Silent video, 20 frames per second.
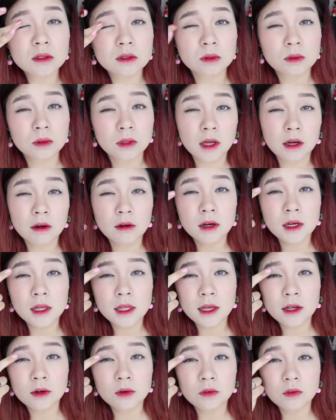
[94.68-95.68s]
So
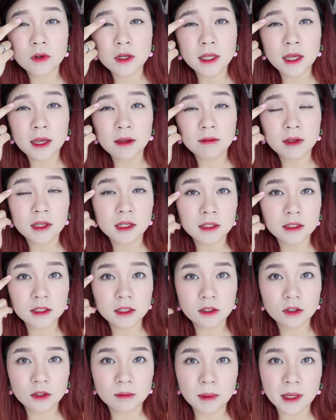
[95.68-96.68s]
currently I don't really have
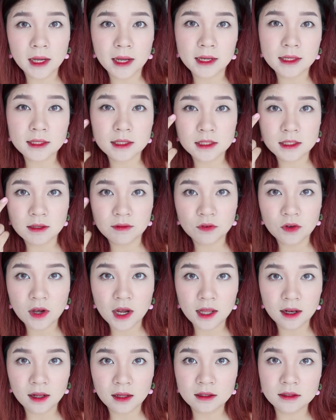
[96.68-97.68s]
anything on my eyes except for
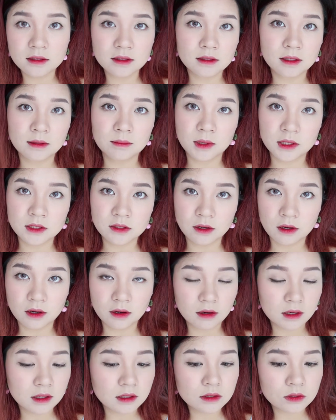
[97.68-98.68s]
eyeliners and
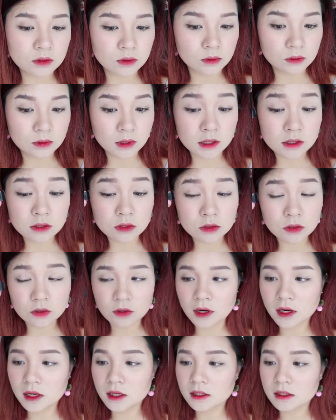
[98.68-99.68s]
mascara. So let's
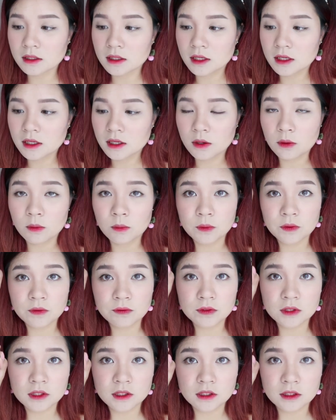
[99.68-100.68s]
try
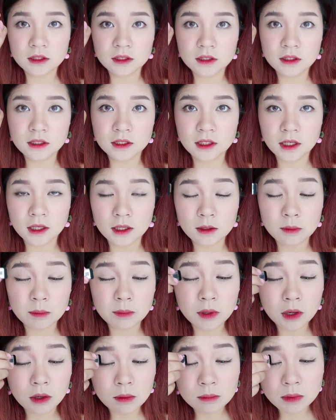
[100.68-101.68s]
with the darker
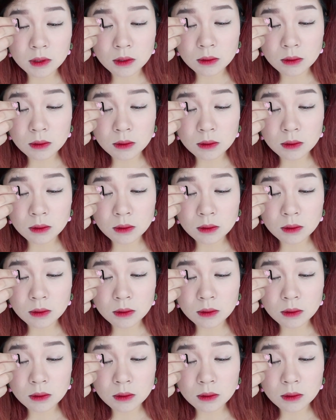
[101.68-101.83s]
brown